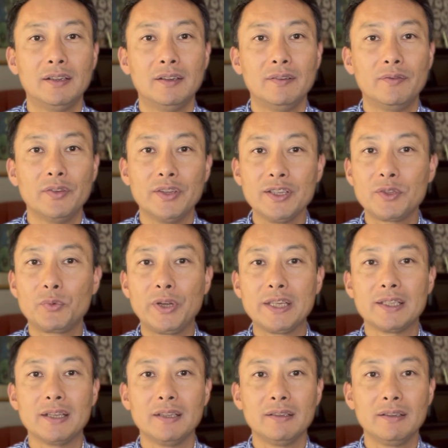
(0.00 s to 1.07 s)
For this
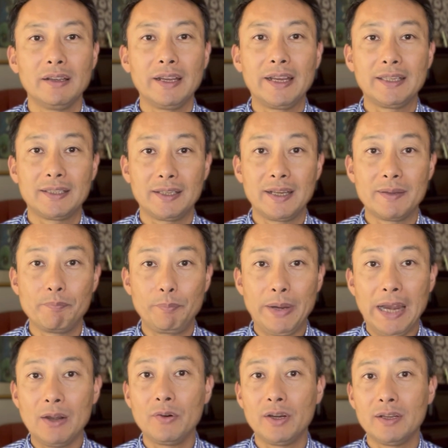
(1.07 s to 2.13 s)
reason, it's
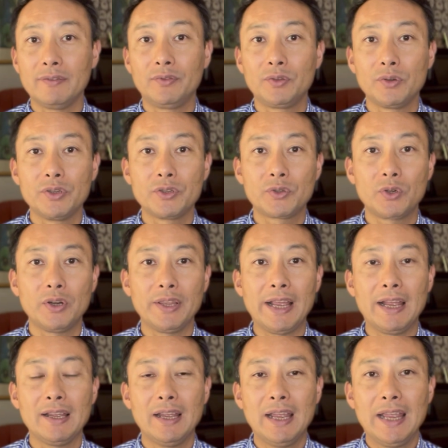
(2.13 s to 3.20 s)
imperative to ensure
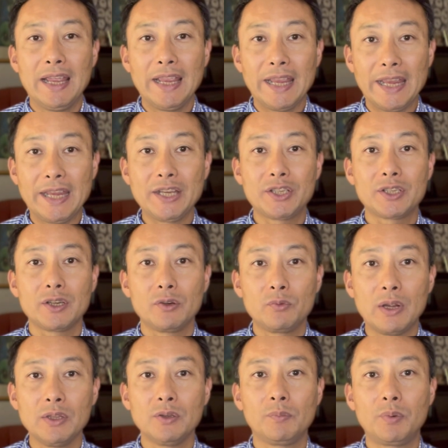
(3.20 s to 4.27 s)
that each
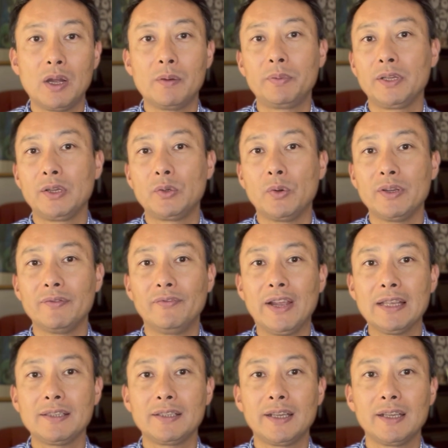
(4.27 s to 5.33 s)
rental property you
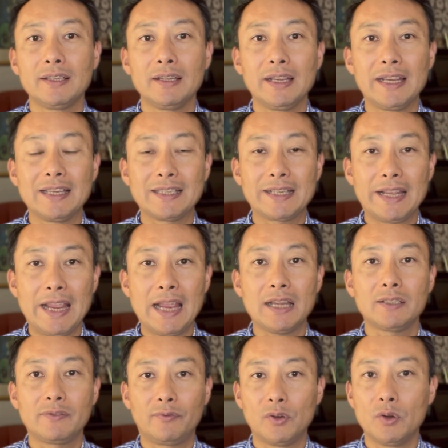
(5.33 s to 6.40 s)
invest in is
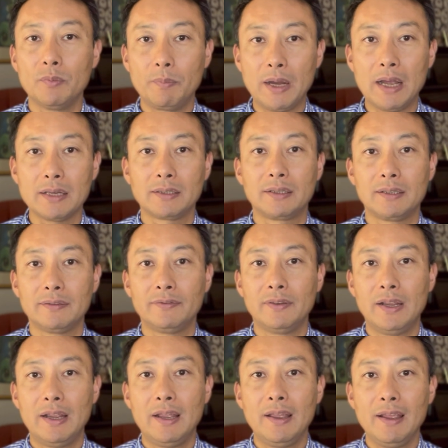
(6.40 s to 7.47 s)
cash flow positive
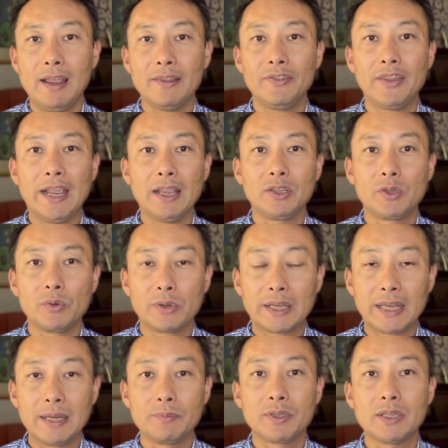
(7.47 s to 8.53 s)
and that you
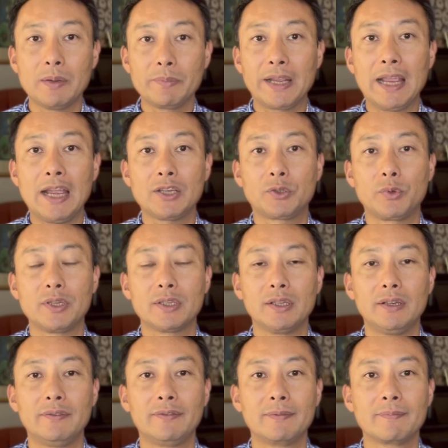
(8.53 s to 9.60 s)
keep some cash reserve.